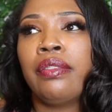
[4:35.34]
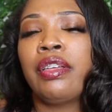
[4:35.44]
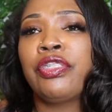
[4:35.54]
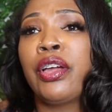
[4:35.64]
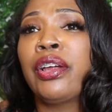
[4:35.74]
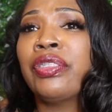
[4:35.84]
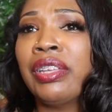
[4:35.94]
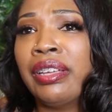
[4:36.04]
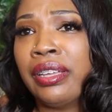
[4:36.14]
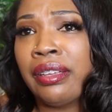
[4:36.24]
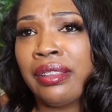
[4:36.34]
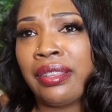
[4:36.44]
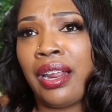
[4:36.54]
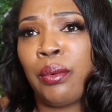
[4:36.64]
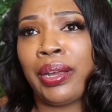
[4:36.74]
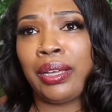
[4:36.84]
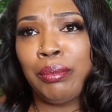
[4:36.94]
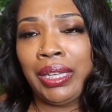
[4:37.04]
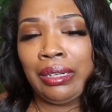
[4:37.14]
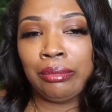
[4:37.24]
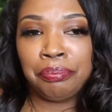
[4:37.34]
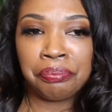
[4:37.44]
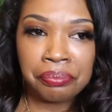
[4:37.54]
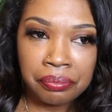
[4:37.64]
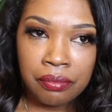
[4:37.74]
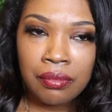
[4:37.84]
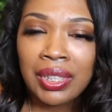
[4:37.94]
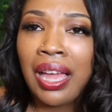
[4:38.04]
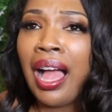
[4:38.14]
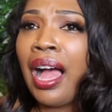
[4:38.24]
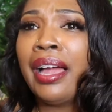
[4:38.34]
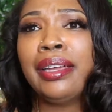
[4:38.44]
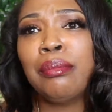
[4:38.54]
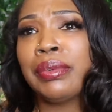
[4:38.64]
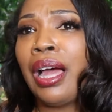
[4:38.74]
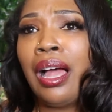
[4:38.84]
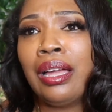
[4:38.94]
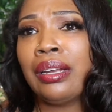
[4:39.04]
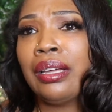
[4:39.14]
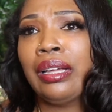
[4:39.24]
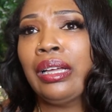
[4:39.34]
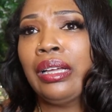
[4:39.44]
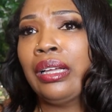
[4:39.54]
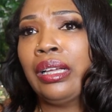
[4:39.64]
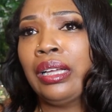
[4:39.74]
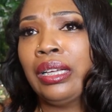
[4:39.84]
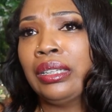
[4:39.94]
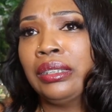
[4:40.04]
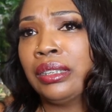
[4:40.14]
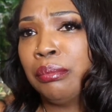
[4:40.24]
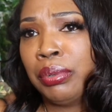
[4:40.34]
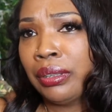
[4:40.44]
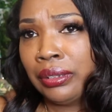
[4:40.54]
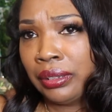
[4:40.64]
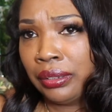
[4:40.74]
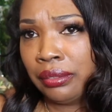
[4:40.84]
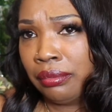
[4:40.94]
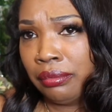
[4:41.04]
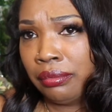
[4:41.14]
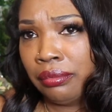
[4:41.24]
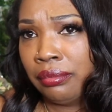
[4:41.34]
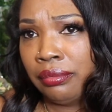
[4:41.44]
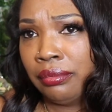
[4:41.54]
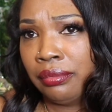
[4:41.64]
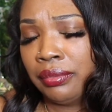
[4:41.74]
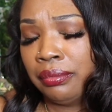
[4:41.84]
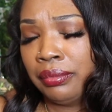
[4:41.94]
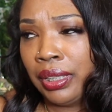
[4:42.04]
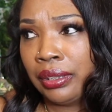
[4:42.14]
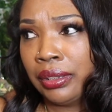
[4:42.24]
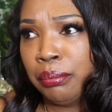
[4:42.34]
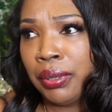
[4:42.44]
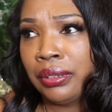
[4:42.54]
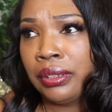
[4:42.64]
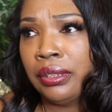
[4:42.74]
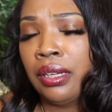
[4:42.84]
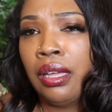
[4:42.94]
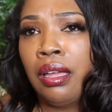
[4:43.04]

The third thing that I recommend, I am not a gym person. I'm not a gym person.